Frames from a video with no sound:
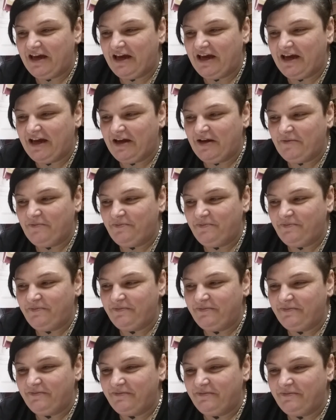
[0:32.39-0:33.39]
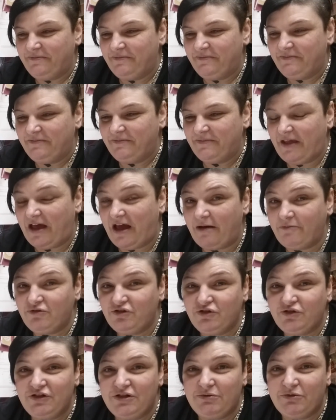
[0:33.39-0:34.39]
Um, I'm
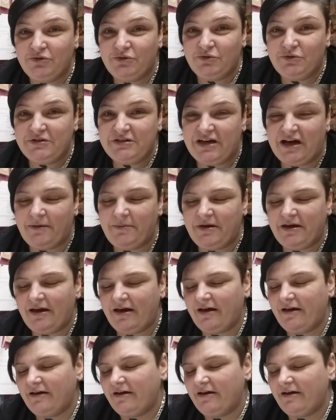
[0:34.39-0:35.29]
sure you will know Tammy.